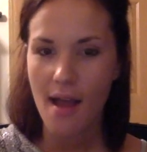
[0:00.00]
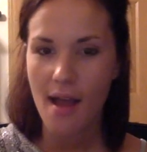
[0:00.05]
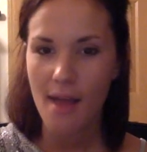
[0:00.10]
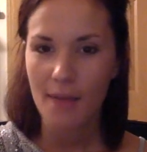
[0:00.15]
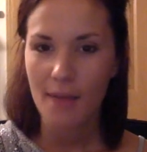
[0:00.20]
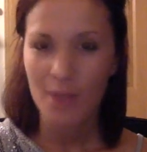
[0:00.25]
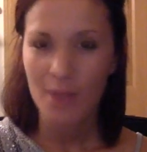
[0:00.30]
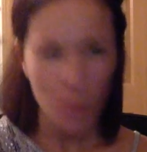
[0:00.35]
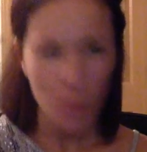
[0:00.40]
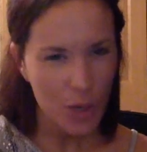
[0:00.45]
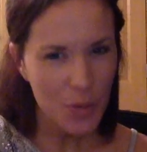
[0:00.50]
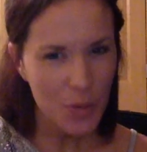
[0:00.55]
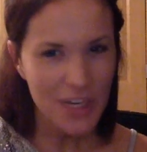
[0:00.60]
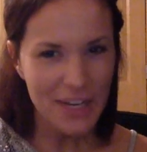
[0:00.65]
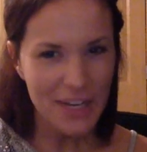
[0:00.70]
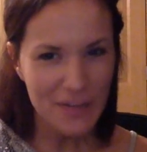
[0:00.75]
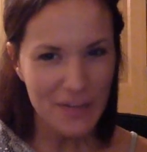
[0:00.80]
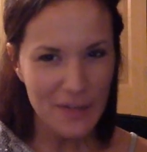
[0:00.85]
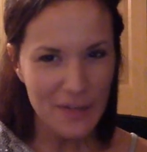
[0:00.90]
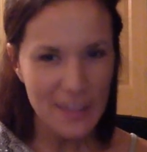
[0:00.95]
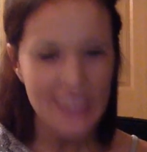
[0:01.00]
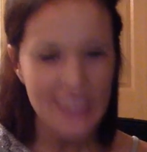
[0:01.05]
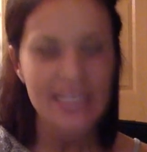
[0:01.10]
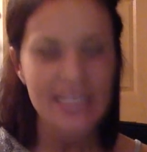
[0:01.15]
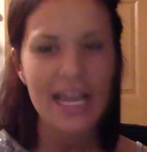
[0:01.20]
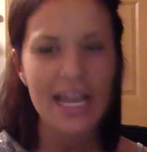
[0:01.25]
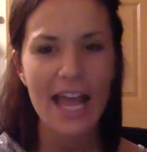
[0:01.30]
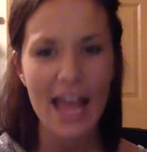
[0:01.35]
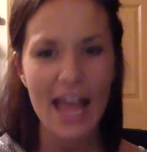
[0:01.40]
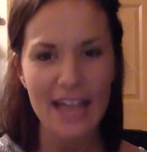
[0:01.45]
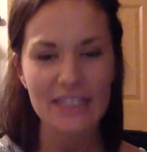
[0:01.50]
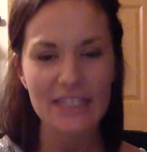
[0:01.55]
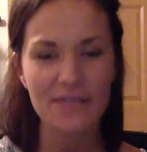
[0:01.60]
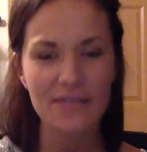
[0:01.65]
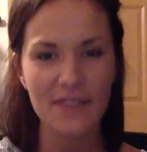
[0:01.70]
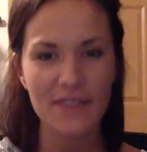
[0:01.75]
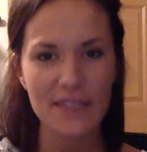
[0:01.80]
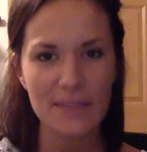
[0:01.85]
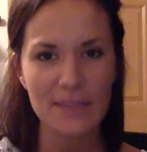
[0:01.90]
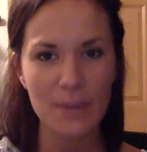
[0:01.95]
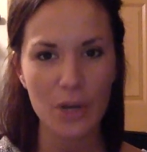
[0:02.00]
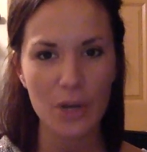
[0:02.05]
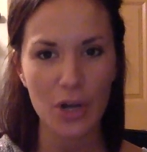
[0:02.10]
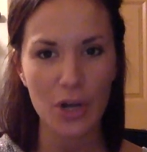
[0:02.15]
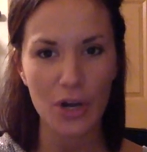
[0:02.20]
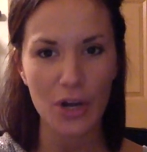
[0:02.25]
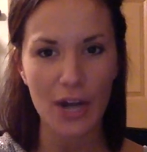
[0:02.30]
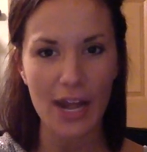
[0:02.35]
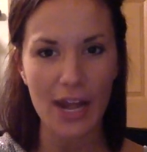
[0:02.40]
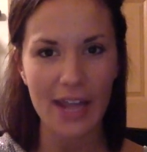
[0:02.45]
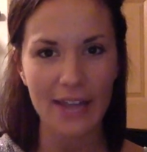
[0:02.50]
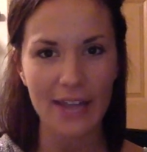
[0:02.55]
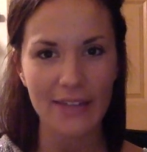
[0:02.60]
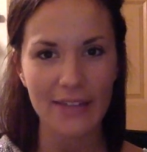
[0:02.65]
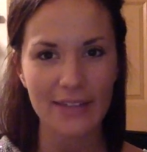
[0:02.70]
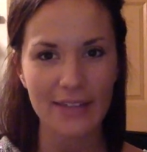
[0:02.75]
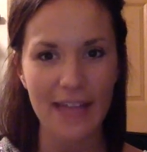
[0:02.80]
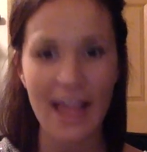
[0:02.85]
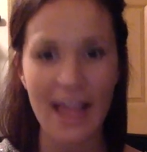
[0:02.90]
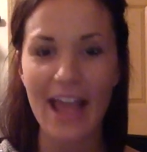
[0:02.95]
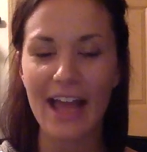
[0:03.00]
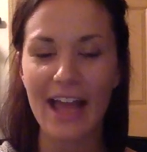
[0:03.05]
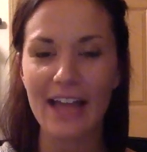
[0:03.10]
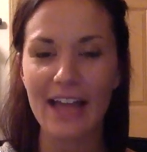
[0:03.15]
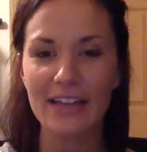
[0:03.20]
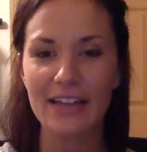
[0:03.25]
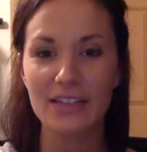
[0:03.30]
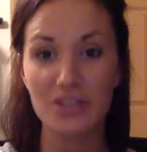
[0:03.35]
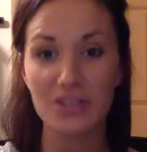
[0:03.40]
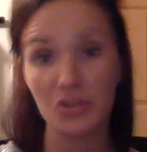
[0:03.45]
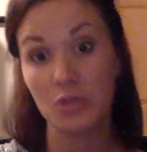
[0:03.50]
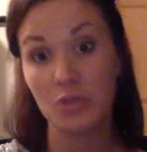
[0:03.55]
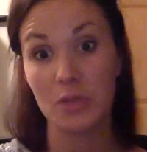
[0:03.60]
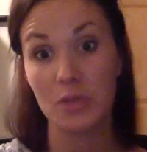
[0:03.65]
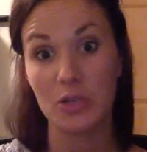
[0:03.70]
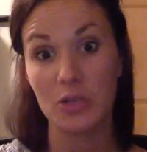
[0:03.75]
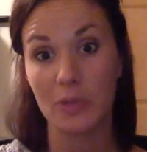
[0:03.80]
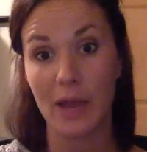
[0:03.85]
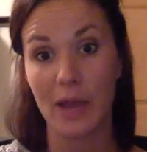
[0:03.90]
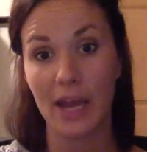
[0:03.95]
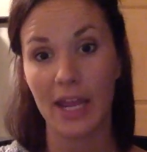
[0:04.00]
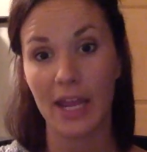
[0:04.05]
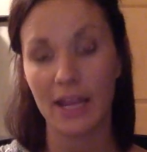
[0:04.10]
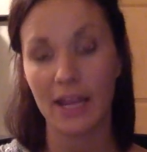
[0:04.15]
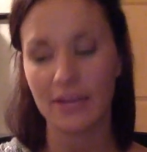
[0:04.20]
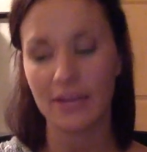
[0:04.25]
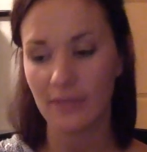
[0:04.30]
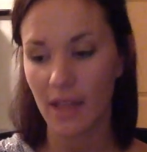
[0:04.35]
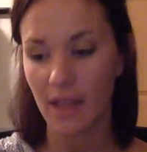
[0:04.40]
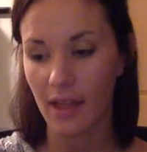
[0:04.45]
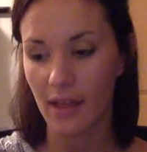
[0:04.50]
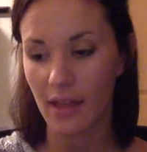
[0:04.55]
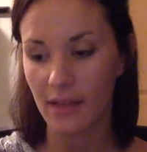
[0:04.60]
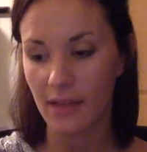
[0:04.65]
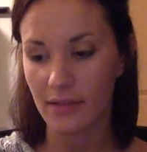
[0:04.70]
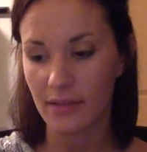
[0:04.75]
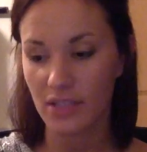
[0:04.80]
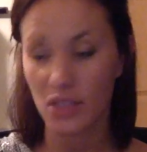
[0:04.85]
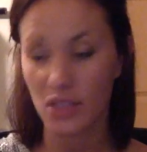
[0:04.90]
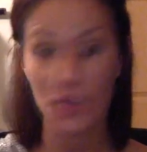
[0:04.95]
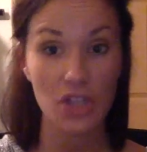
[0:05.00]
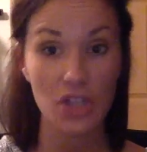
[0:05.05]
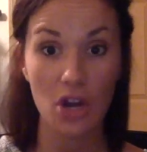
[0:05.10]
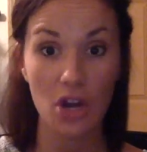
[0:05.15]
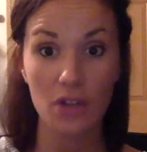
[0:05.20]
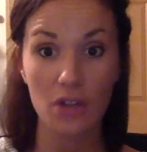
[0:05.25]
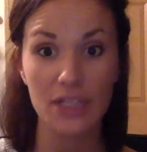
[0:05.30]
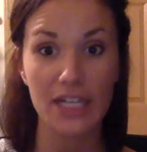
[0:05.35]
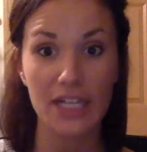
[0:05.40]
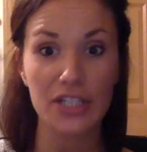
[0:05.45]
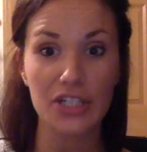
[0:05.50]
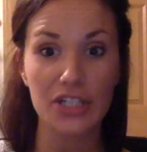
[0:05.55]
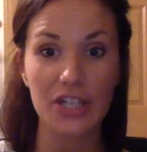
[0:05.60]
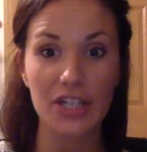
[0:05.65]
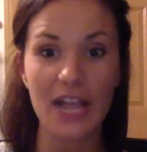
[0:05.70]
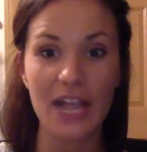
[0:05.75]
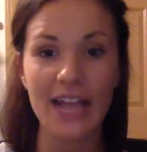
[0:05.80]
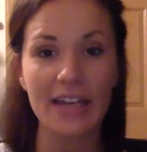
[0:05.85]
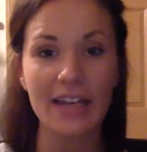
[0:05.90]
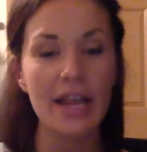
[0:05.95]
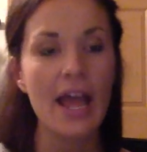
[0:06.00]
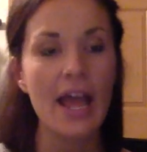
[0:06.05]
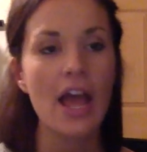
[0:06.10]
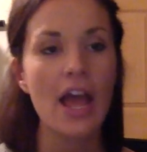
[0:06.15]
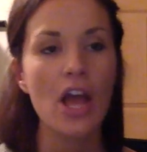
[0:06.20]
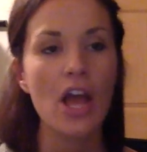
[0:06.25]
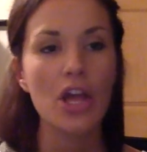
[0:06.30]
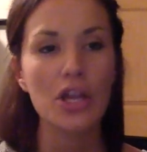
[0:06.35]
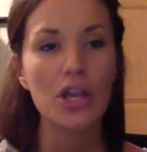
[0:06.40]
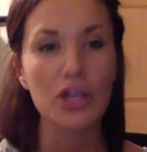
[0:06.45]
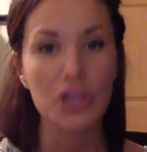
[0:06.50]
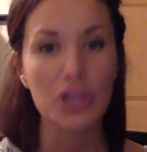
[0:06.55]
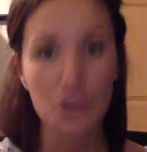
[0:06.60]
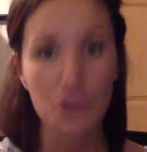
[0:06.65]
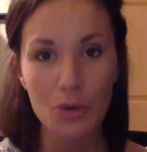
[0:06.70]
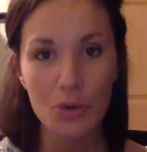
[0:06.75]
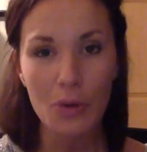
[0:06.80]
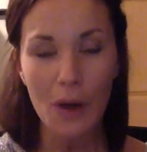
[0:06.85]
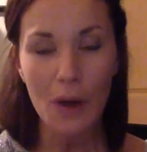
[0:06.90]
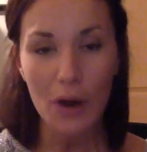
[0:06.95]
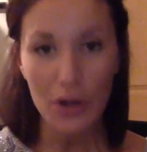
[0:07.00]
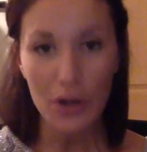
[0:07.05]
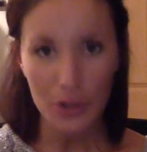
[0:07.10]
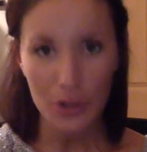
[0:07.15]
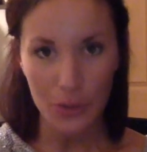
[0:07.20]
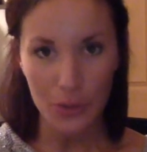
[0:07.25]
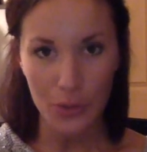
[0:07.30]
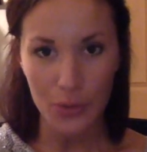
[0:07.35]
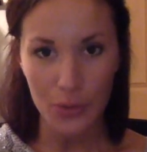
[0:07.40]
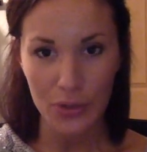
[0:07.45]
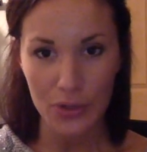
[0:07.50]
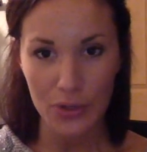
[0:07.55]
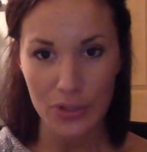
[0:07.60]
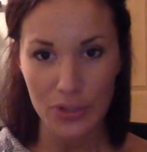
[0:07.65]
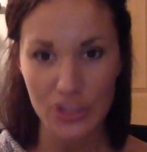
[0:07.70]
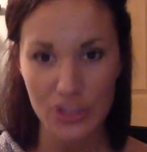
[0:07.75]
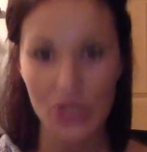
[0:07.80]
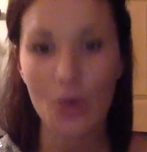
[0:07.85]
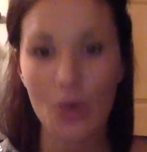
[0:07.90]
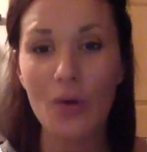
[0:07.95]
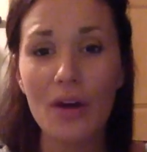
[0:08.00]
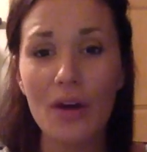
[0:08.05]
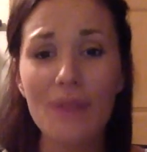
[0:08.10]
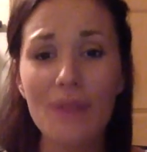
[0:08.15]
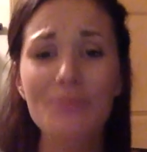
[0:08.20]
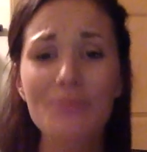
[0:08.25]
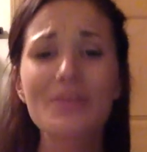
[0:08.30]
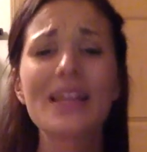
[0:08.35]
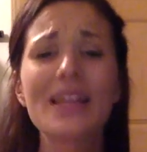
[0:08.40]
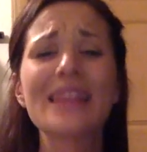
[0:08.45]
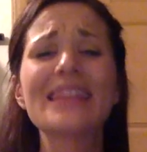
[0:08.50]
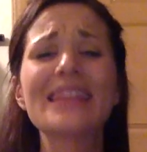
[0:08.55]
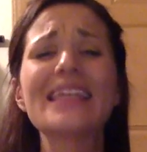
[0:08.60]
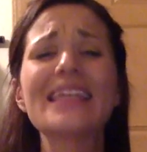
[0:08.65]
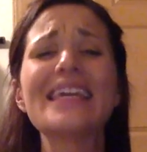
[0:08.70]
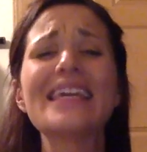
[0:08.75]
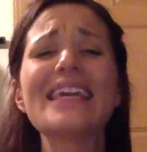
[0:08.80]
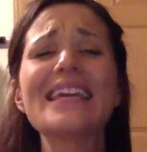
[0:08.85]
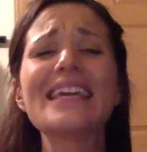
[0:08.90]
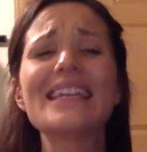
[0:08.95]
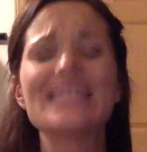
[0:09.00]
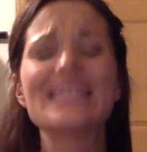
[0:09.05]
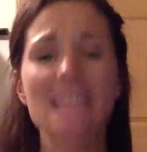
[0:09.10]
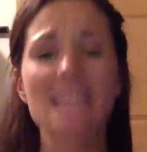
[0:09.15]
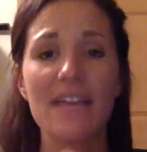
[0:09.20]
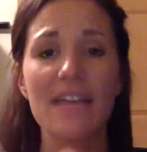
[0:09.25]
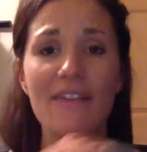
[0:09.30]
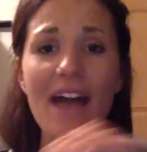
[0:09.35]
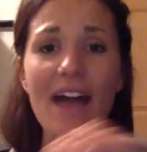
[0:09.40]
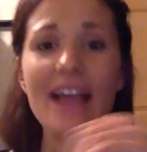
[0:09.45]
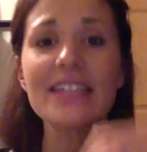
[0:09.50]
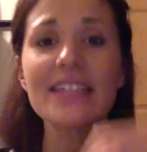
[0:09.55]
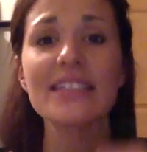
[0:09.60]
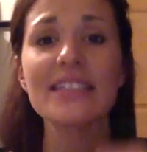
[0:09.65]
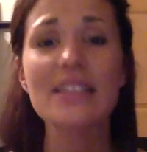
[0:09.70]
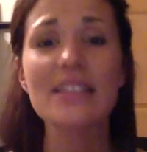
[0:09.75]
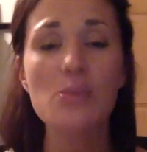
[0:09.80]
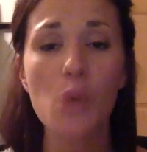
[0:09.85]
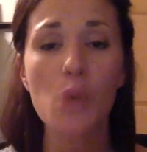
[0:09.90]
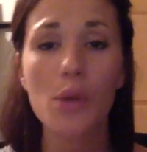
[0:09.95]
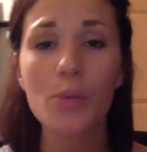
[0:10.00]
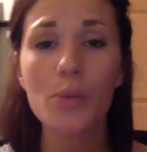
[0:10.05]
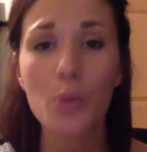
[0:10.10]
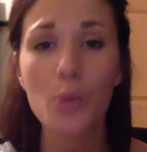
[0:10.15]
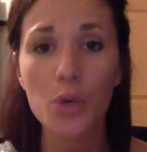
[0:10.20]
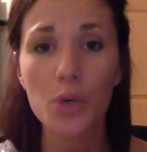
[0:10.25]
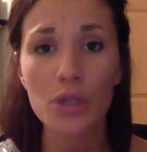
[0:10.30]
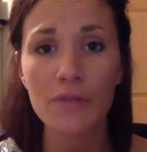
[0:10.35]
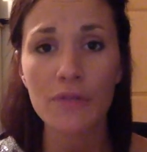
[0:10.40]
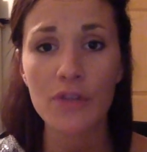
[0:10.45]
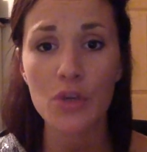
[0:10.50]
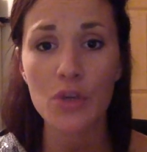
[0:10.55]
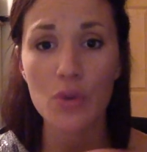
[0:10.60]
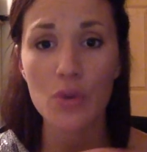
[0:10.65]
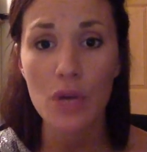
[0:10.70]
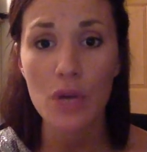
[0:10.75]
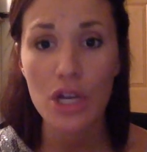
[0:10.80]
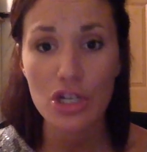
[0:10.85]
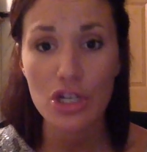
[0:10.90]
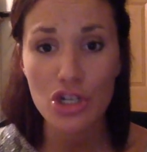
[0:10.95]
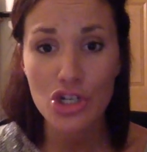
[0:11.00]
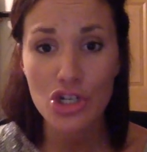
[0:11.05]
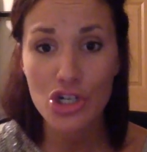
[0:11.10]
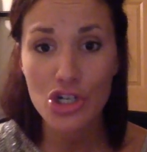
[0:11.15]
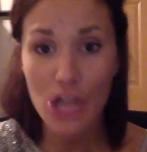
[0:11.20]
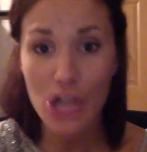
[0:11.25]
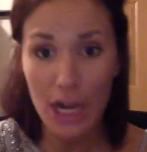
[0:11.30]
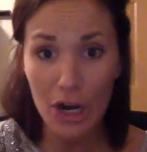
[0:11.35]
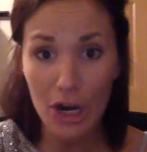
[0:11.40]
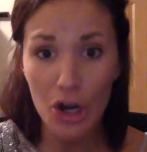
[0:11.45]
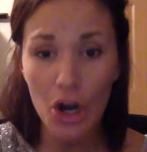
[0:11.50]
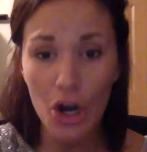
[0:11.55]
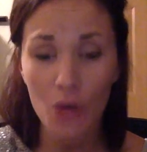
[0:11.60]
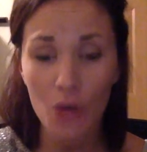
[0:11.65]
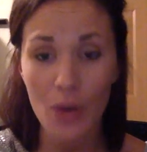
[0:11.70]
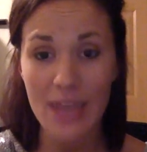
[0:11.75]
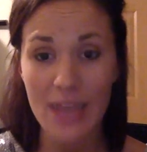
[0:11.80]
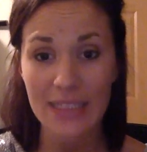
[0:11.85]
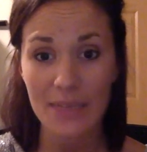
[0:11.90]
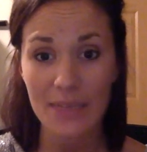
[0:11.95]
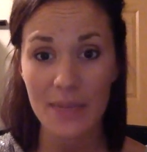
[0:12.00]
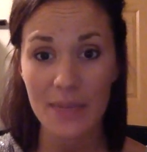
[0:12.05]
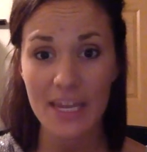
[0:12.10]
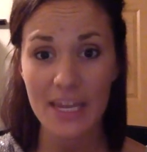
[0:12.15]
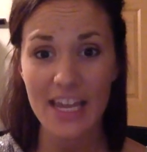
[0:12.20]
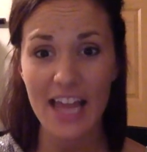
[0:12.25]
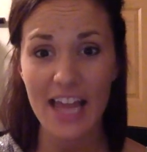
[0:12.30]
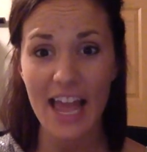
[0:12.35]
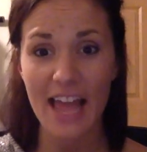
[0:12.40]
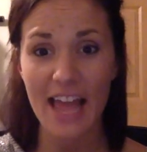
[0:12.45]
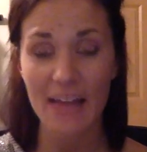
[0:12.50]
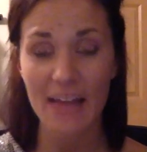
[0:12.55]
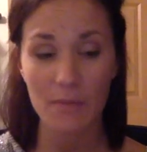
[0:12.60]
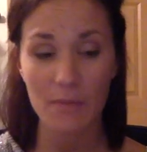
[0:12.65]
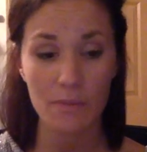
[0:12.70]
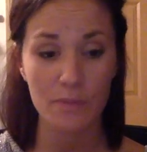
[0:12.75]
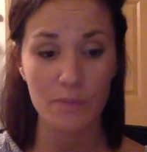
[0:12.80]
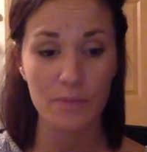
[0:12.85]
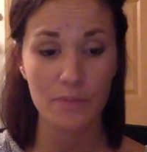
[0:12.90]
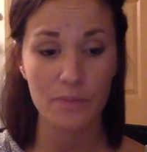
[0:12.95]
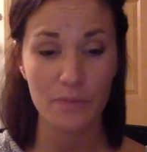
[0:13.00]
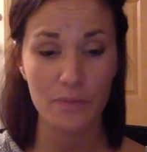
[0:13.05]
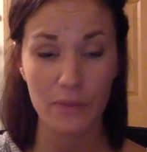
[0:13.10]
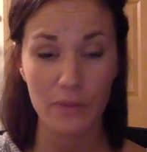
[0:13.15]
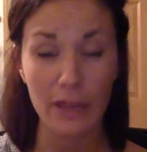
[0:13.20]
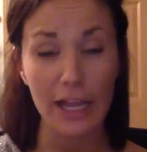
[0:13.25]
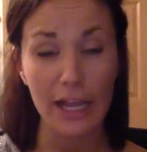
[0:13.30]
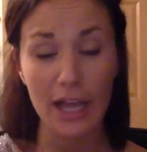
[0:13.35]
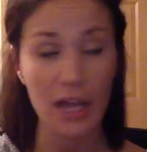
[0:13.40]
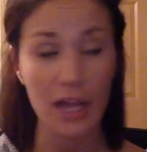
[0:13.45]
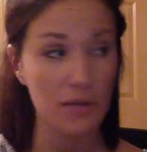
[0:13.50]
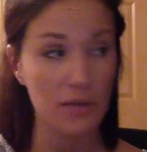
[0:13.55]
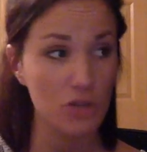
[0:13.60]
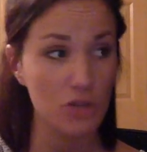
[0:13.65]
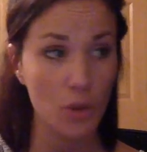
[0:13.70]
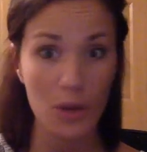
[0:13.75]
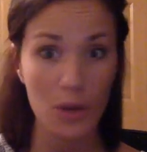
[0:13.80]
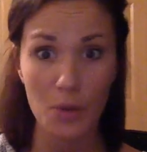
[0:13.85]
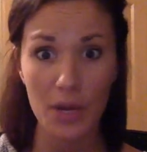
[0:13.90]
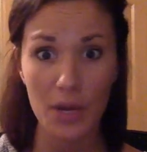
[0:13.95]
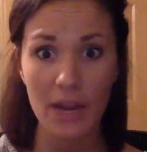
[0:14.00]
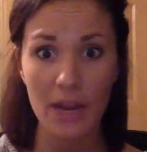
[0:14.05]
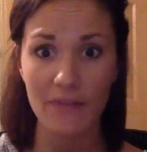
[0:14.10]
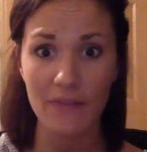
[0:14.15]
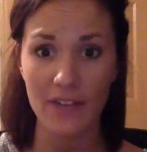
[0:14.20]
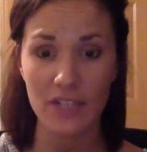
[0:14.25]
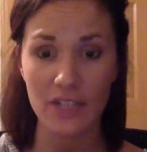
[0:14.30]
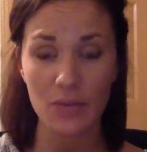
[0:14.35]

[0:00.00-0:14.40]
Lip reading: But 21 Day Fix has a Facebook already, and so does Beachbody, and so does Carl Deichler, and you are you. So please, if I see one more of you share a recipe and like a 21 Day Fix